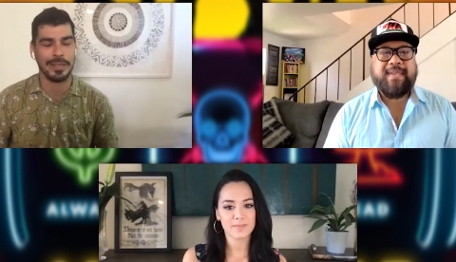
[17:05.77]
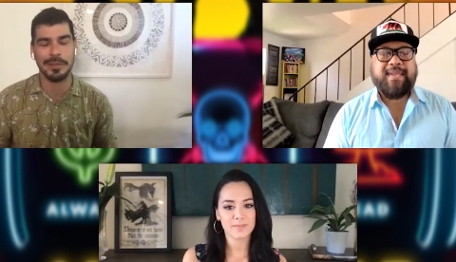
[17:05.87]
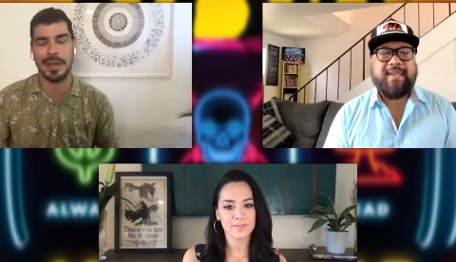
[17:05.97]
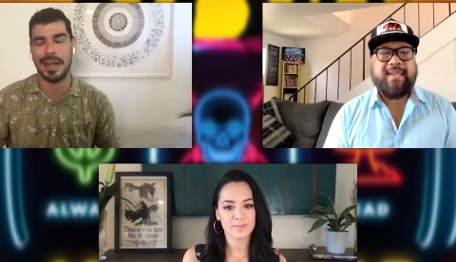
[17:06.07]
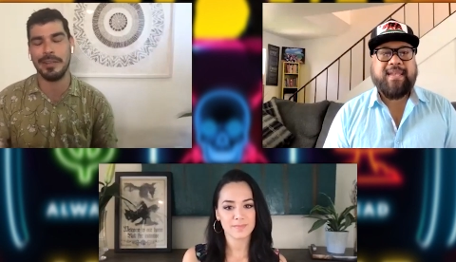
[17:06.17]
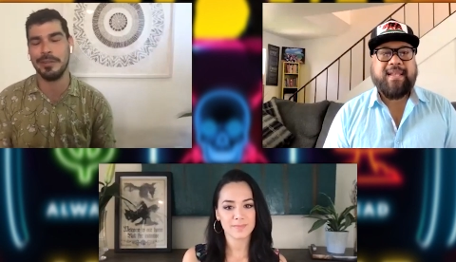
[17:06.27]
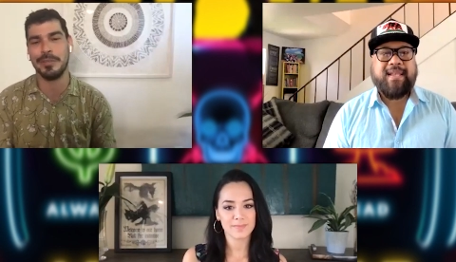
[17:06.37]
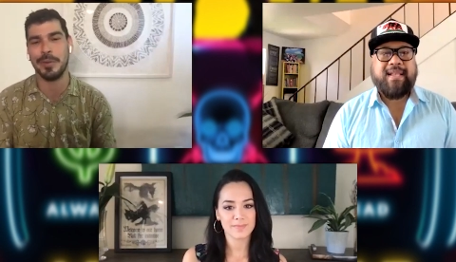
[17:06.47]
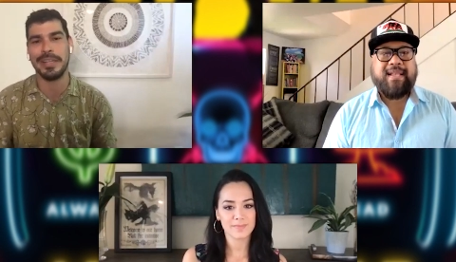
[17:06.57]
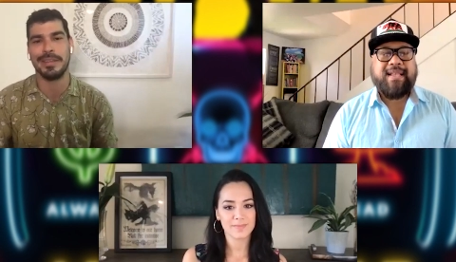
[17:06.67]
Speaker 1: you uh, you'll
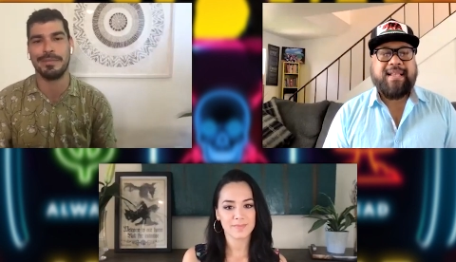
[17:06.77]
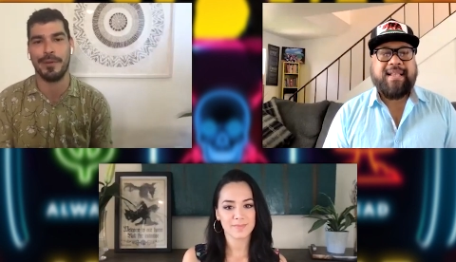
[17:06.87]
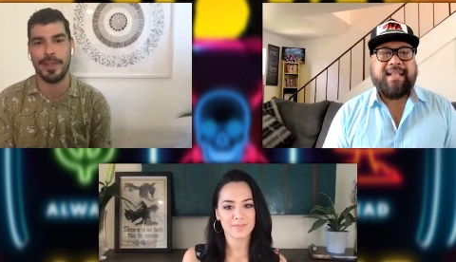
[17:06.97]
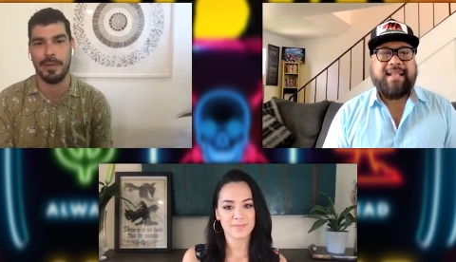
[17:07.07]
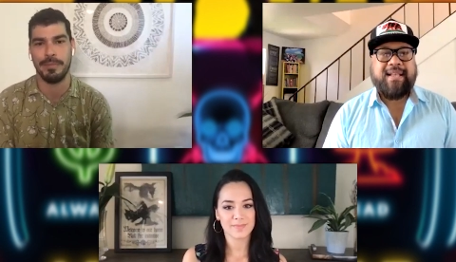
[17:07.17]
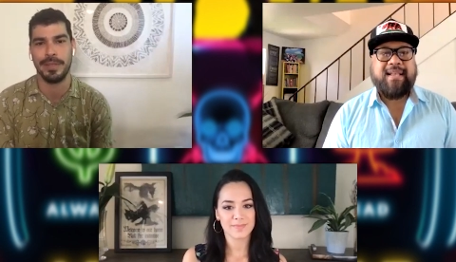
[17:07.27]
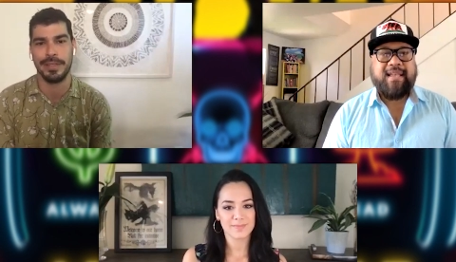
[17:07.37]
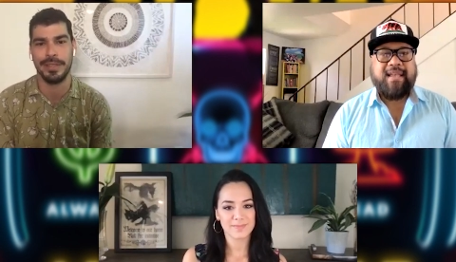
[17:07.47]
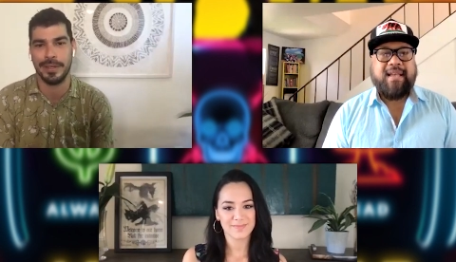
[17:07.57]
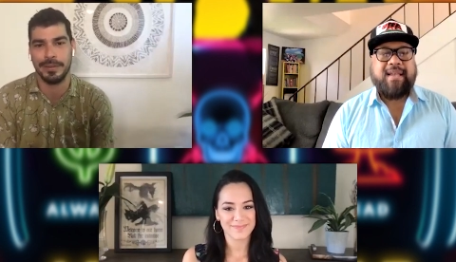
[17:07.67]
do anything for them.
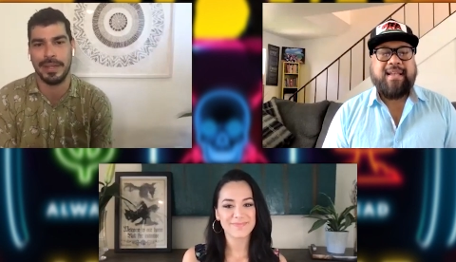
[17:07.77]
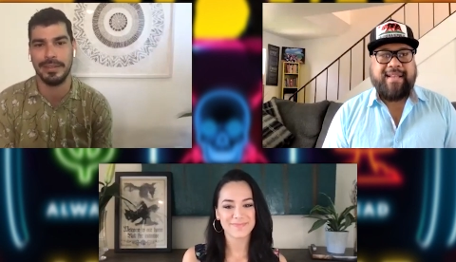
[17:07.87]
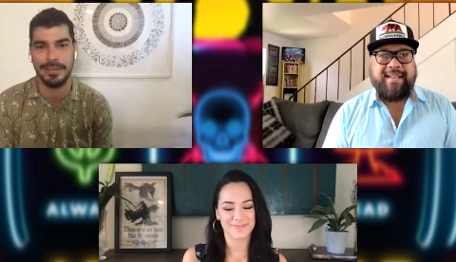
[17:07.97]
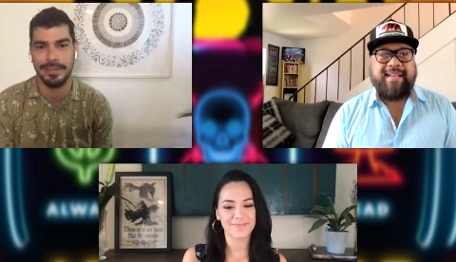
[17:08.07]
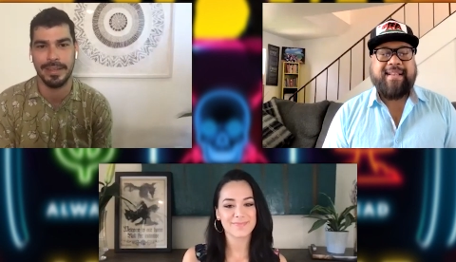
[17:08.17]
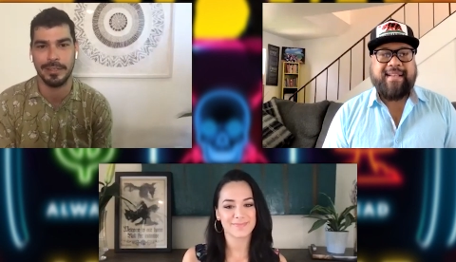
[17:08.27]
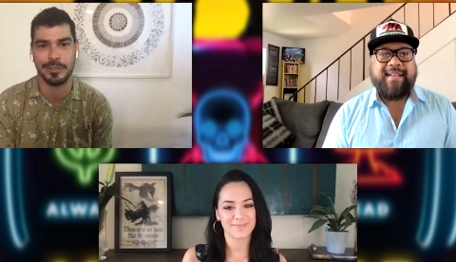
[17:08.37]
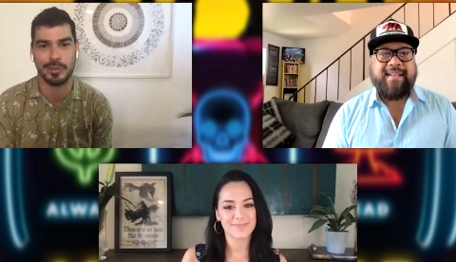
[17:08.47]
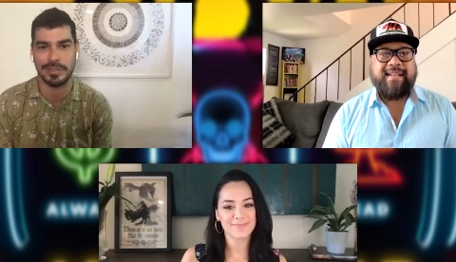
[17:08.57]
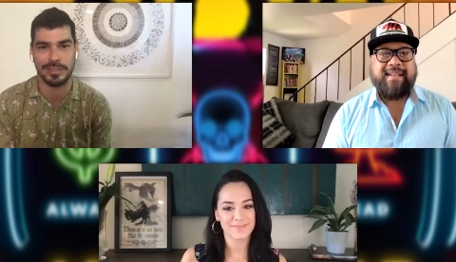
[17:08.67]
You, you know that then your
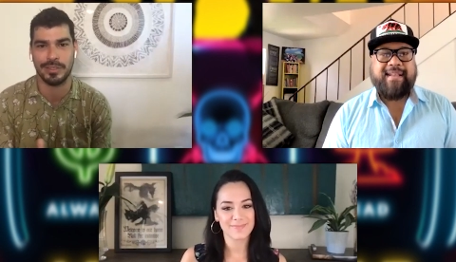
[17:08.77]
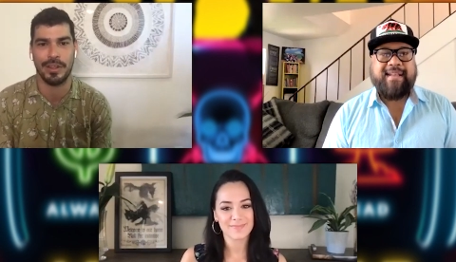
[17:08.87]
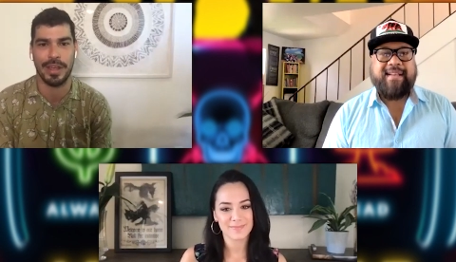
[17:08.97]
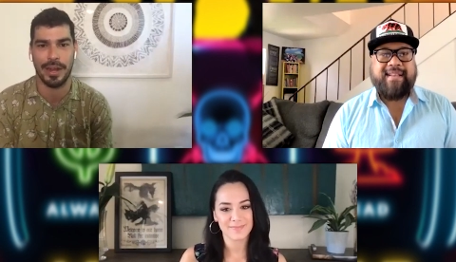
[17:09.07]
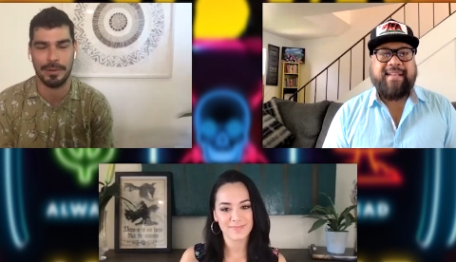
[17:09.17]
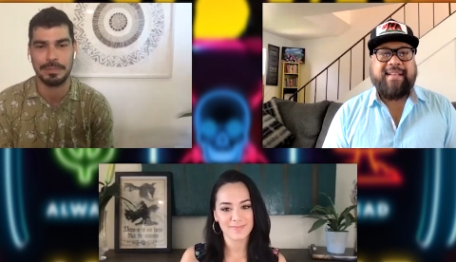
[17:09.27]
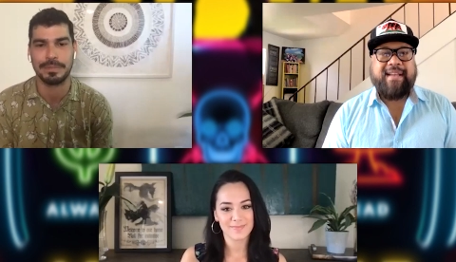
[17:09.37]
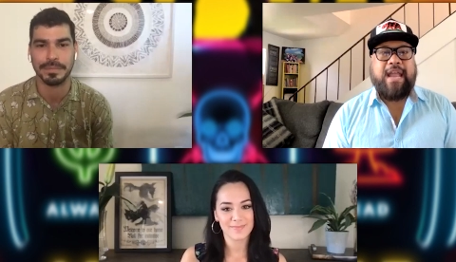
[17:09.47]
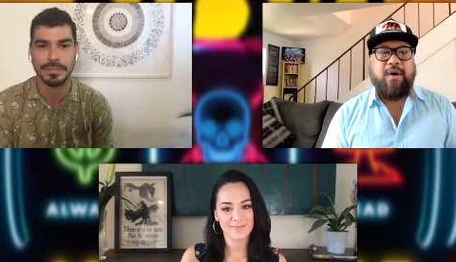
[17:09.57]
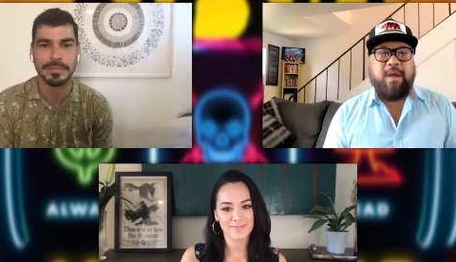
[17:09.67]
trust is all there.
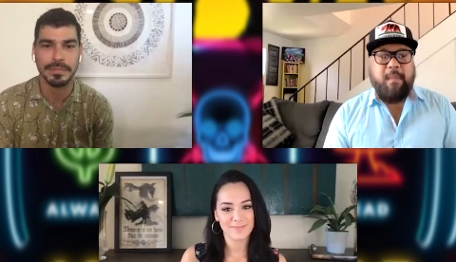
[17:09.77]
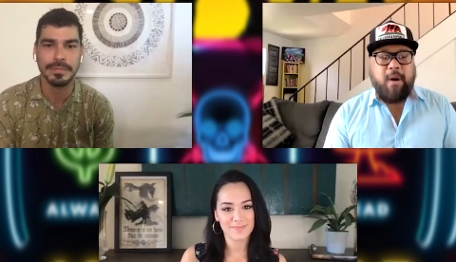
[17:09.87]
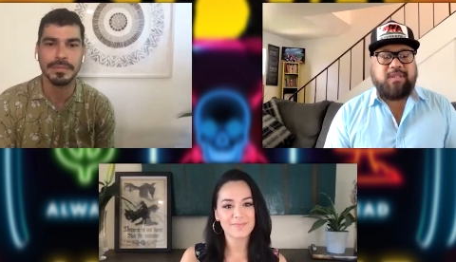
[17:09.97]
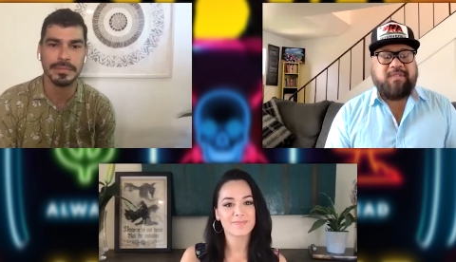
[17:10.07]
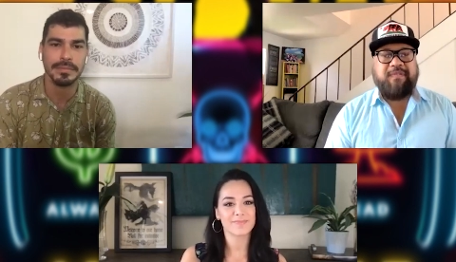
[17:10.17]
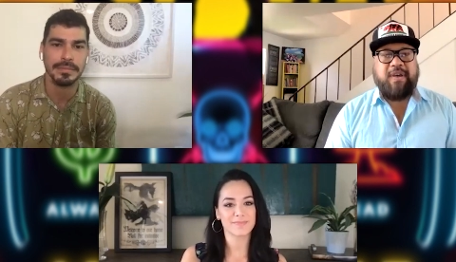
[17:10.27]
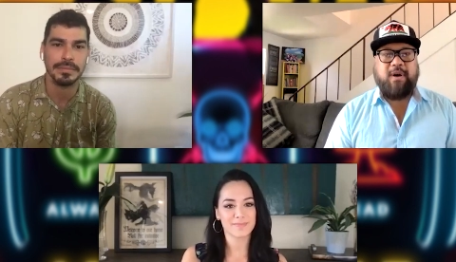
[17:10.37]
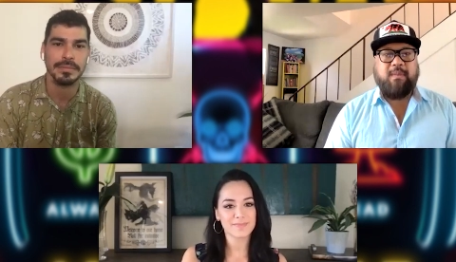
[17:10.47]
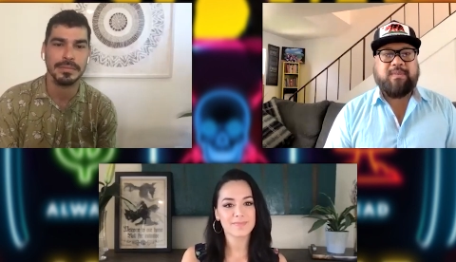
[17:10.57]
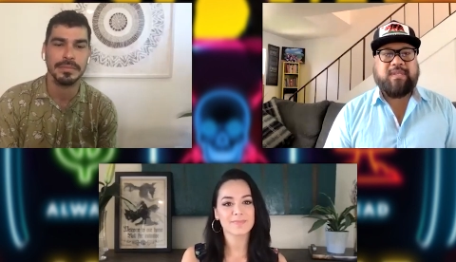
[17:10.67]
Speaker 2: Now, in most
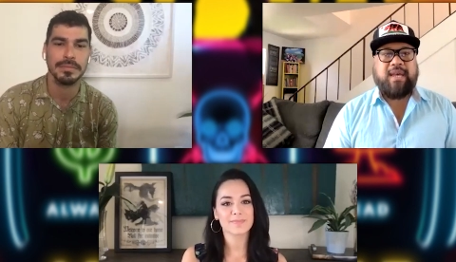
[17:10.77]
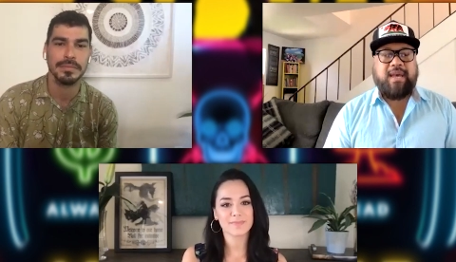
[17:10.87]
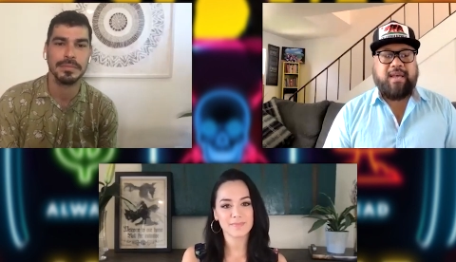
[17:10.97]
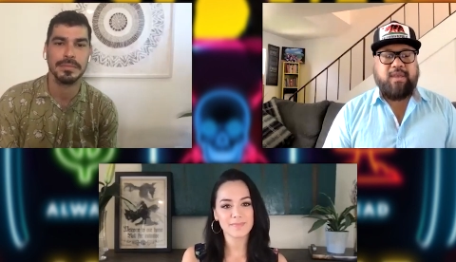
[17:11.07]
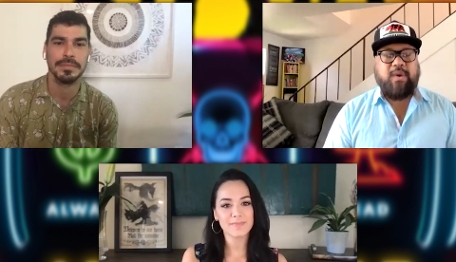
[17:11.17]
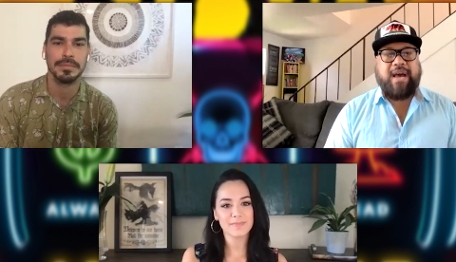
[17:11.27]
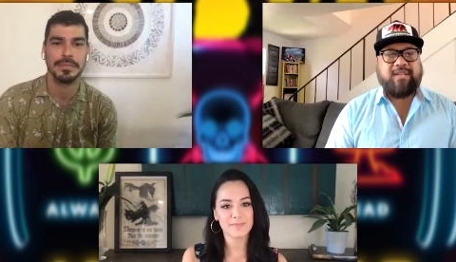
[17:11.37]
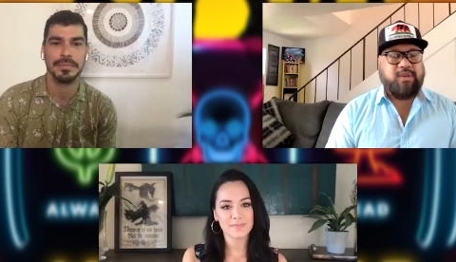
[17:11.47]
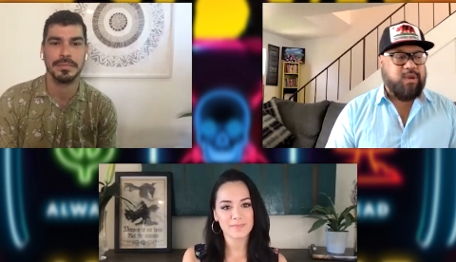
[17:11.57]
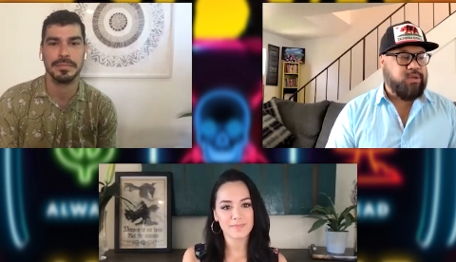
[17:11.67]
films, eh, you
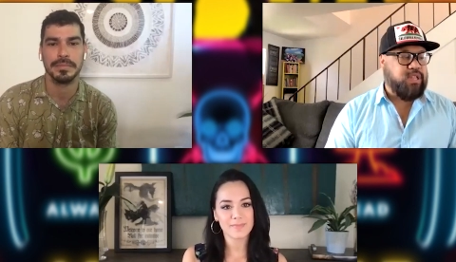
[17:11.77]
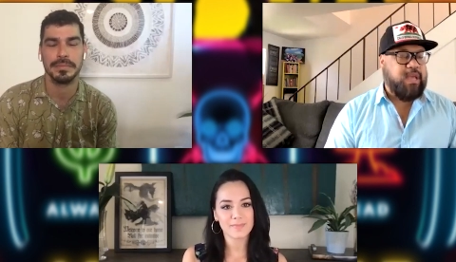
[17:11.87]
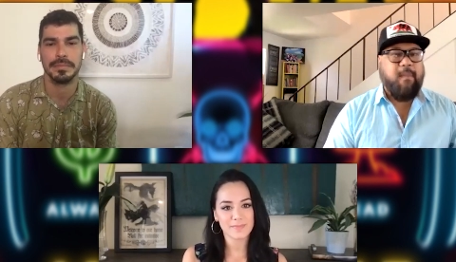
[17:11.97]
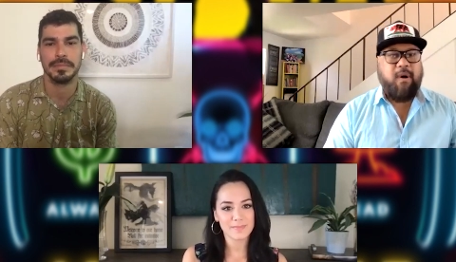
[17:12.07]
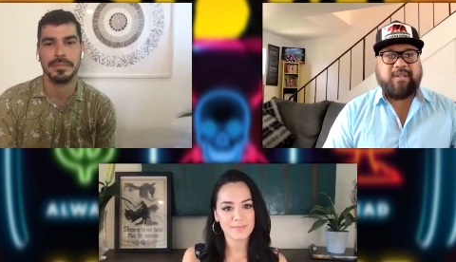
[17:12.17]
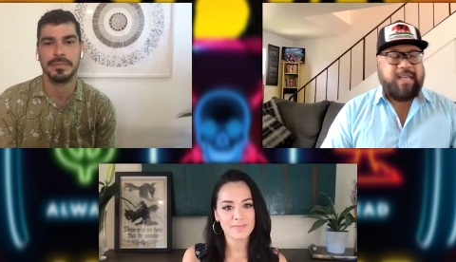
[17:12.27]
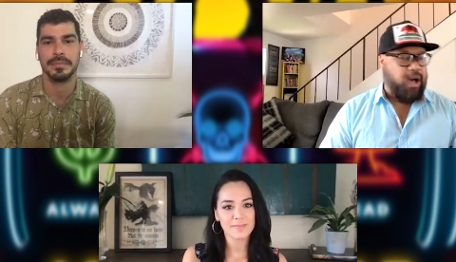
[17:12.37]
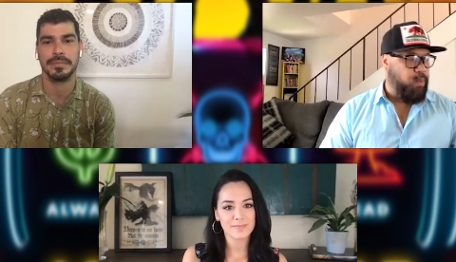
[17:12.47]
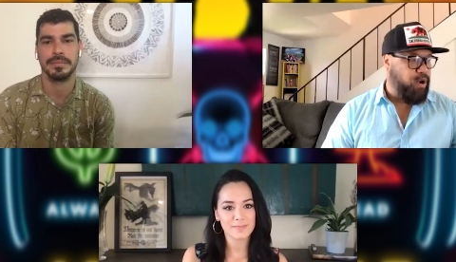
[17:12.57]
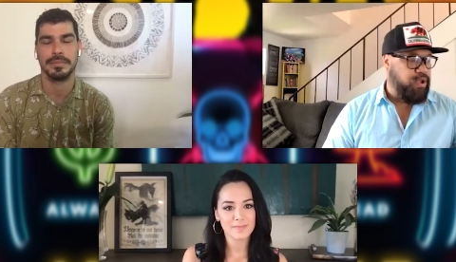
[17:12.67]
guys are usually marked
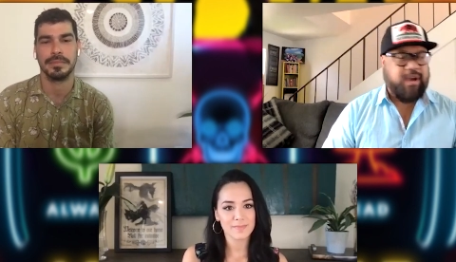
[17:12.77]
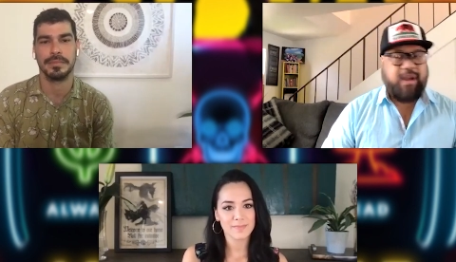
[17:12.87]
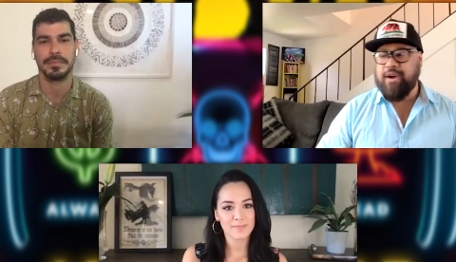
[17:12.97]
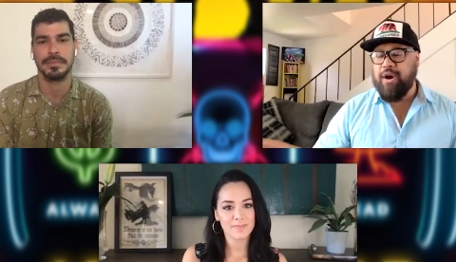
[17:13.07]
out where you're going to